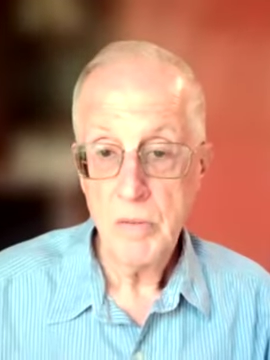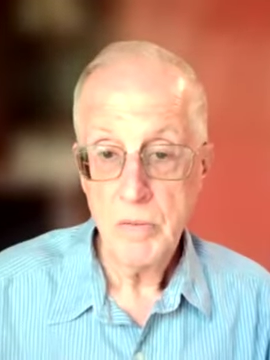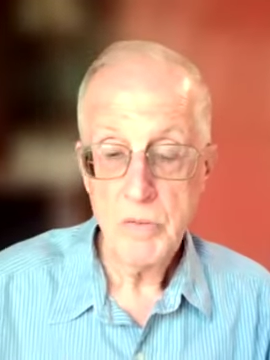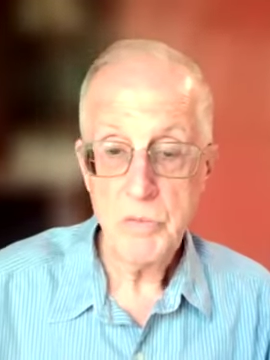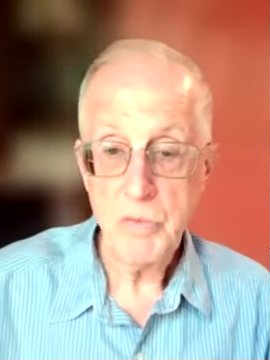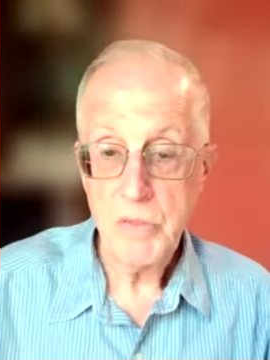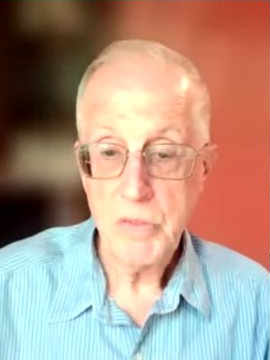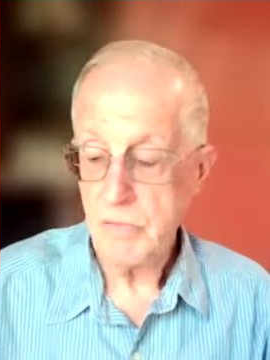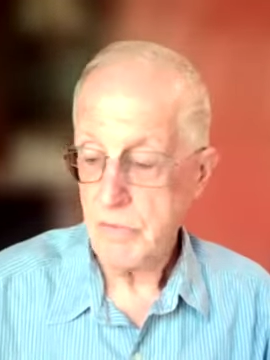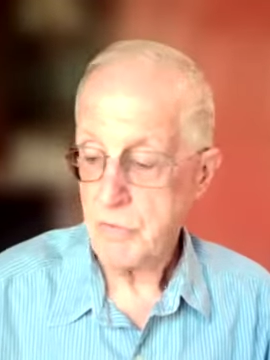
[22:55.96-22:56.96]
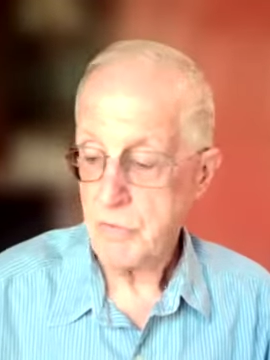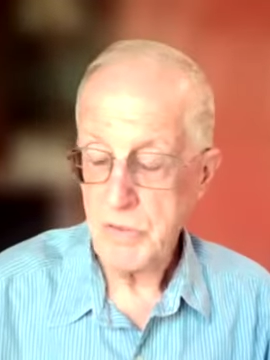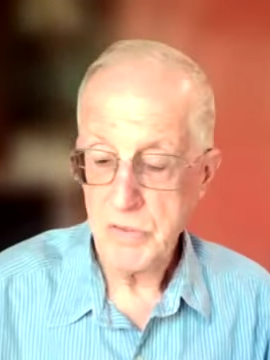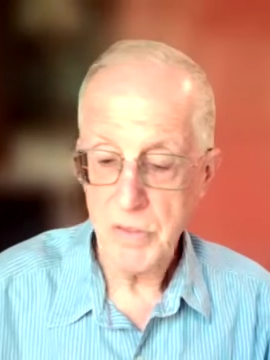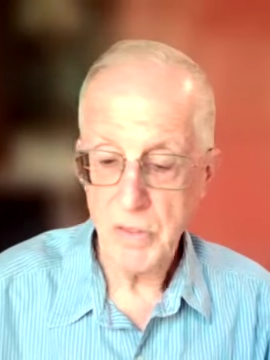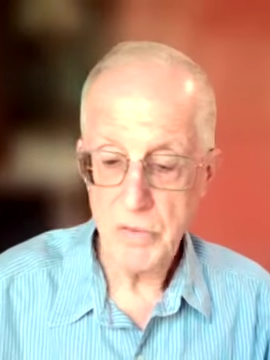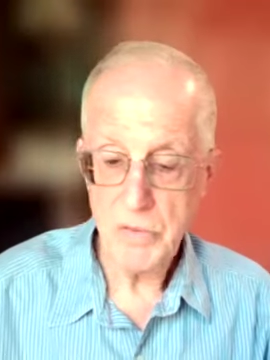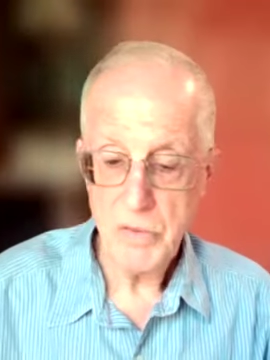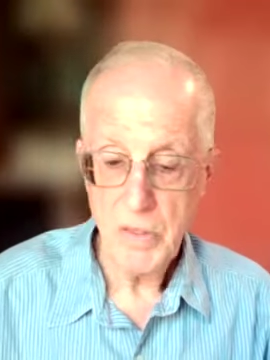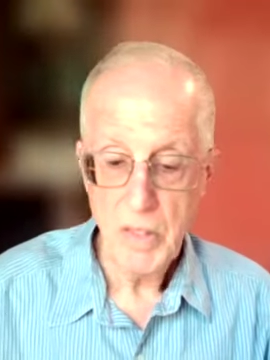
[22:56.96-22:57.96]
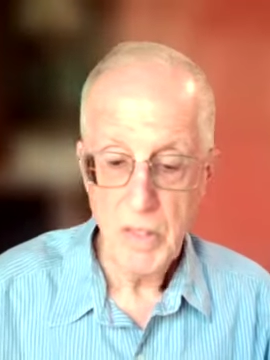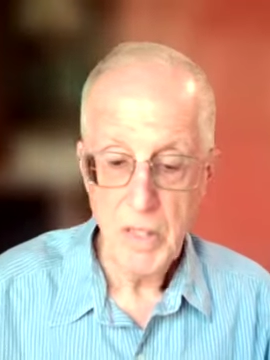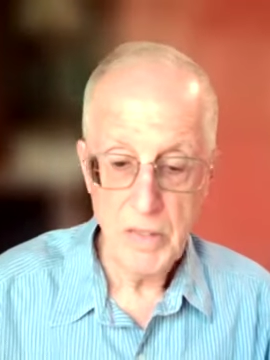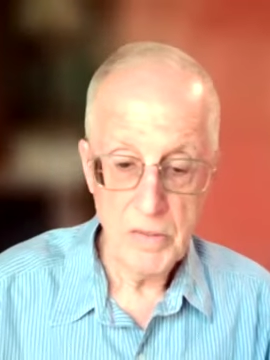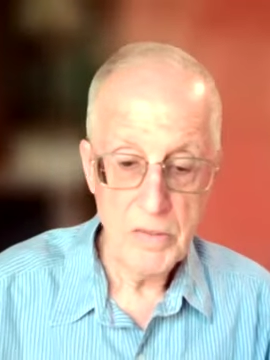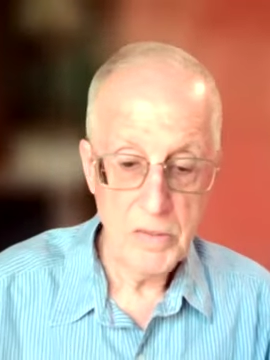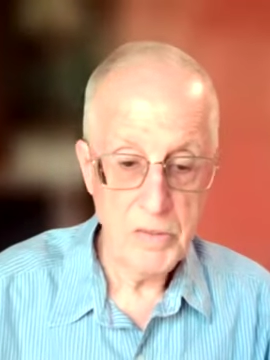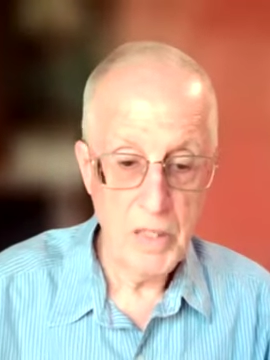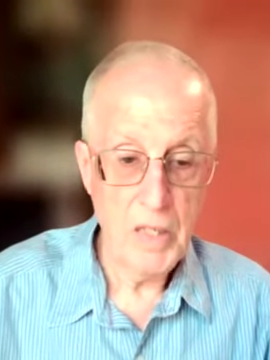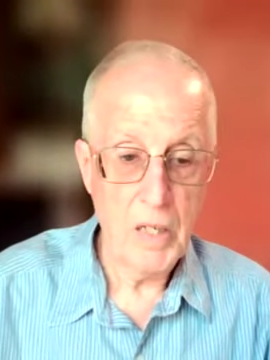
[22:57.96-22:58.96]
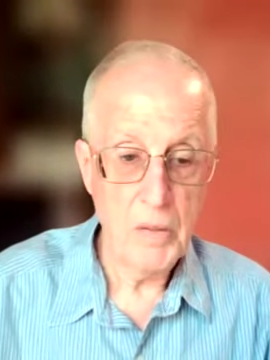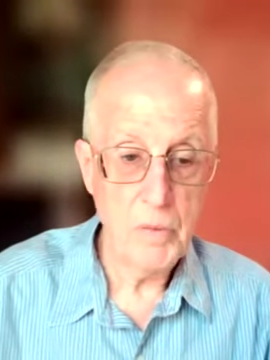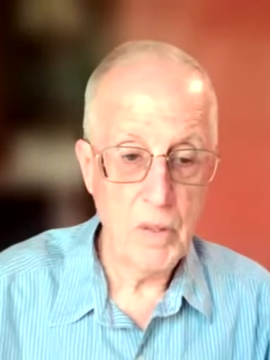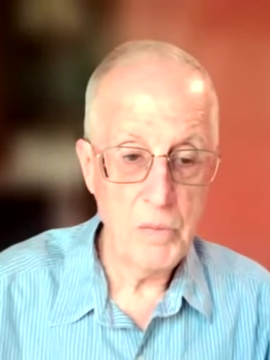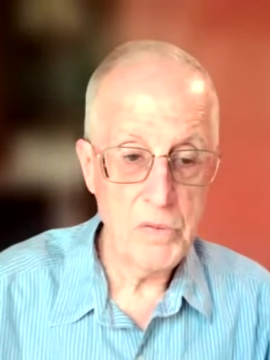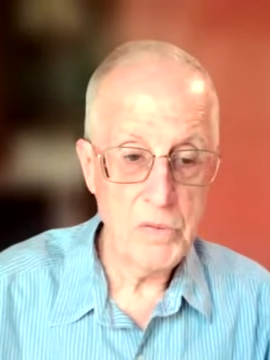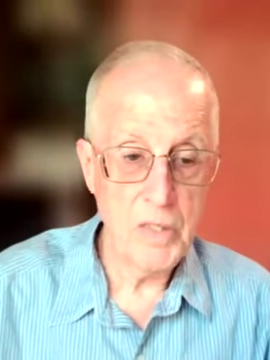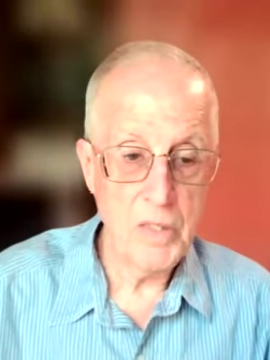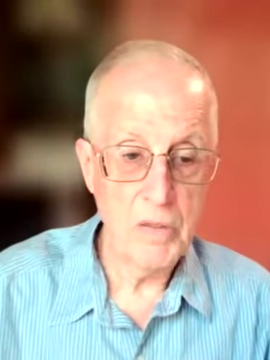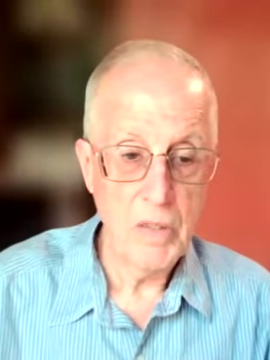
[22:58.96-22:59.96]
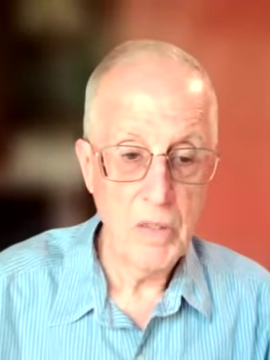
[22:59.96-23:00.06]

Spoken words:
street sellers? And he says, yeah, I was there.